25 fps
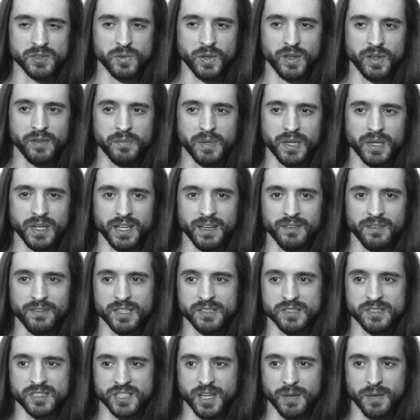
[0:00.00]
We have been
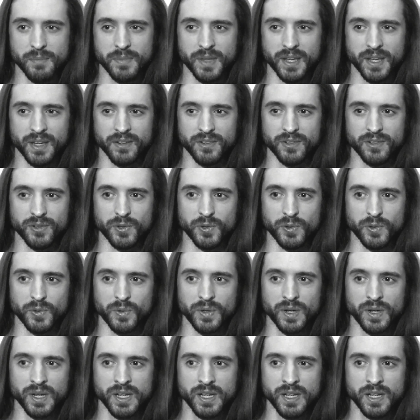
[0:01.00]
given something to
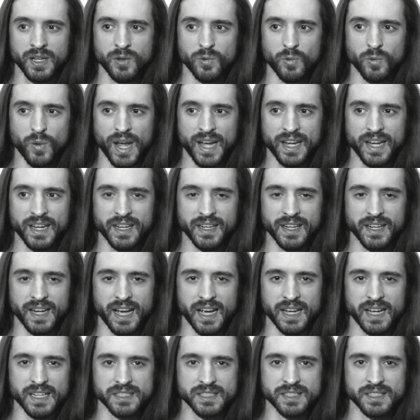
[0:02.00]

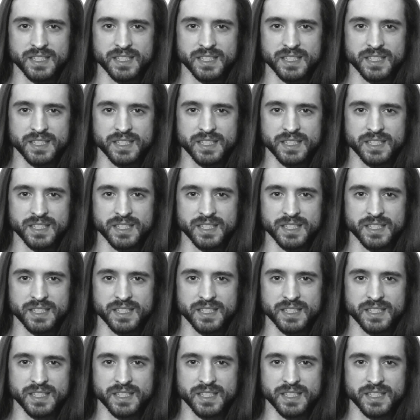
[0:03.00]
recognize